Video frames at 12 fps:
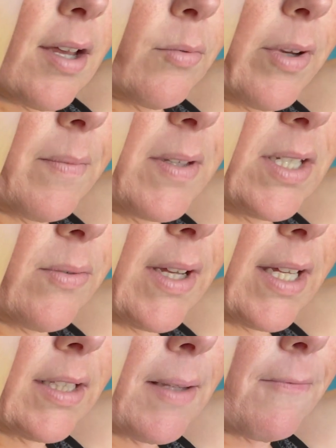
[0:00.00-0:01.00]
We've been
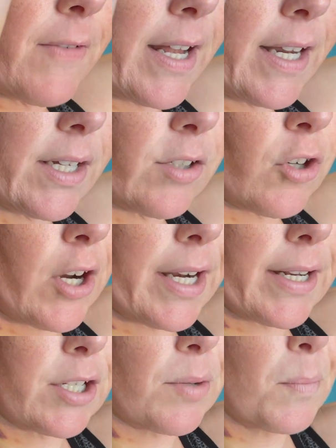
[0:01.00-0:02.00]
doing lymphatic
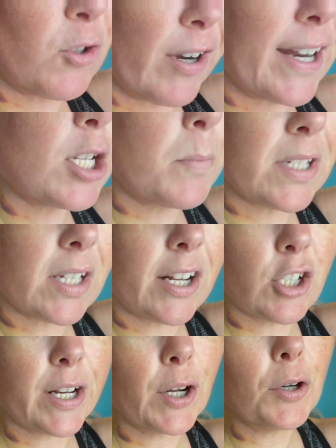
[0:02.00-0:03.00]
drainage, drainage
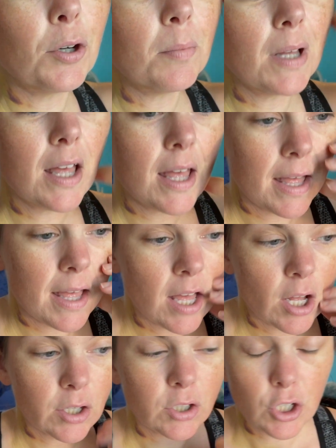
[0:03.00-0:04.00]
massage at home
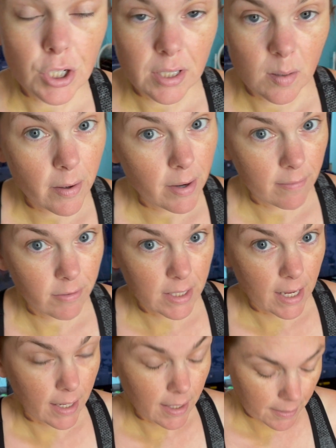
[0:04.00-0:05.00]
just about every
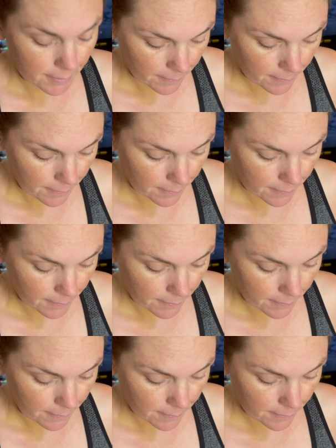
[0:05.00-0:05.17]
day.